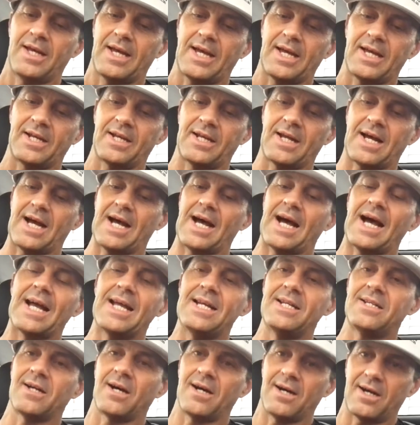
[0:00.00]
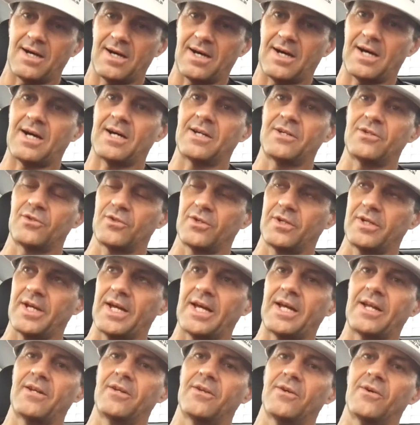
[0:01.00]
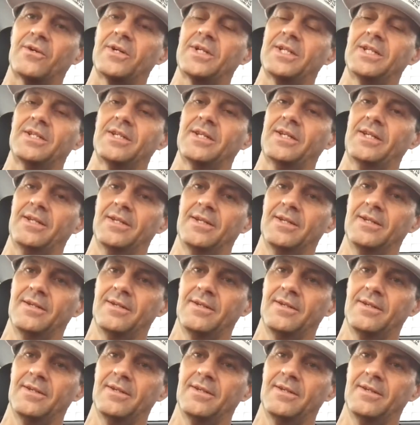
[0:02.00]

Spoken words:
and 890.